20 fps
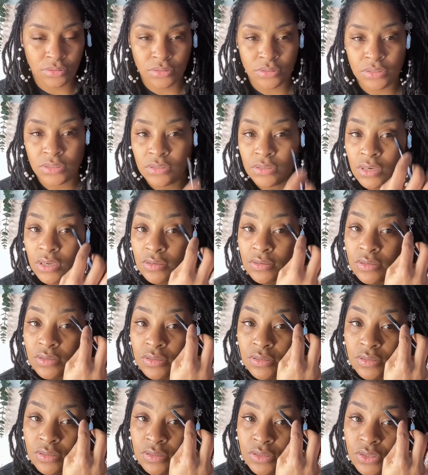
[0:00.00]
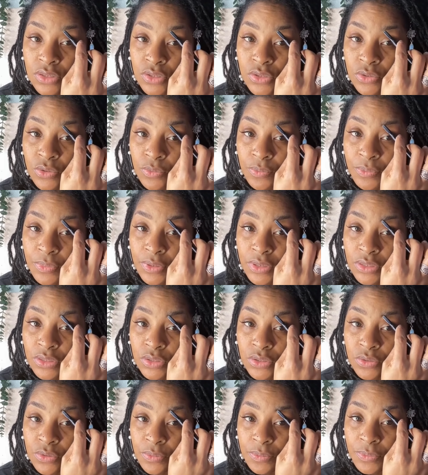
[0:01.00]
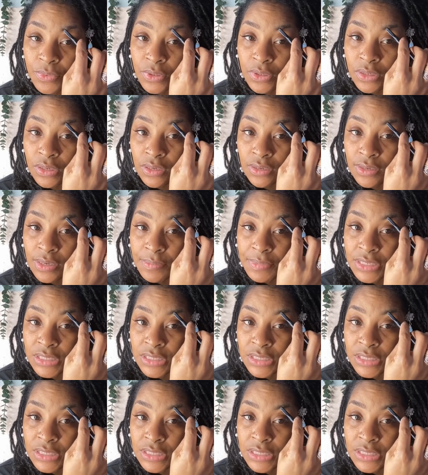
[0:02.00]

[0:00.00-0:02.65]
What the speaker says: you know, super done up,